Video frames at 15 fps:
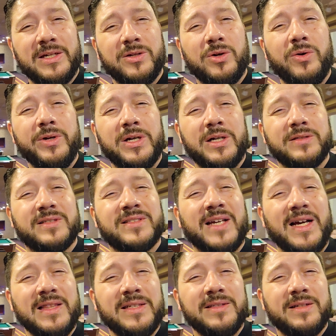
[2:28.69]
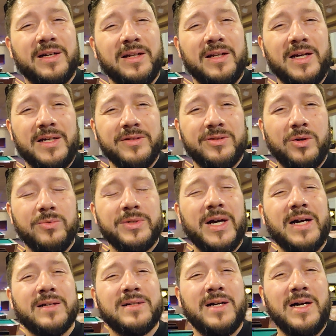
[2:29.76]
go to
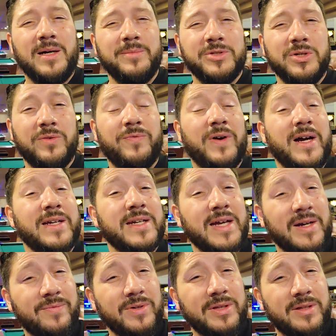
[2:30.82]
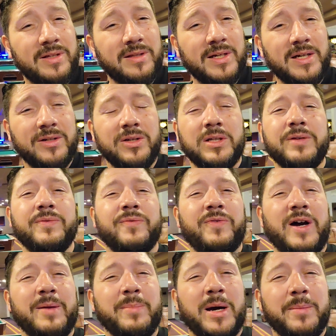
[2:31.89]
silentalonzo.com and you'll find everything there. You'll even
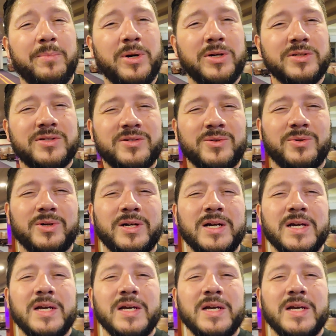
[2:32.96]
find my merch store.